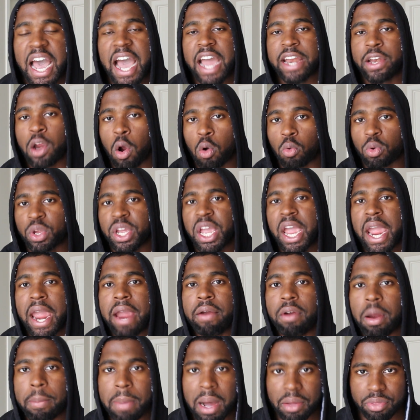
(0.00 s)
I don't
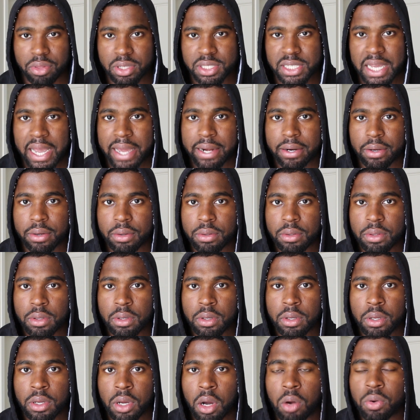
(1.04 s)
care about the title,
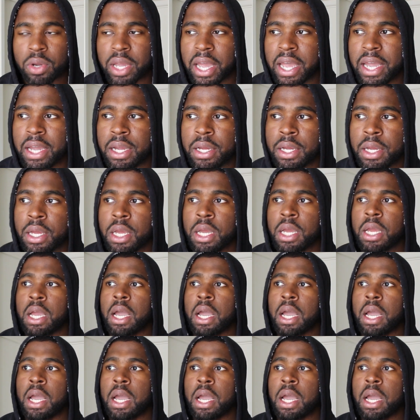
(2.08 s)
okay?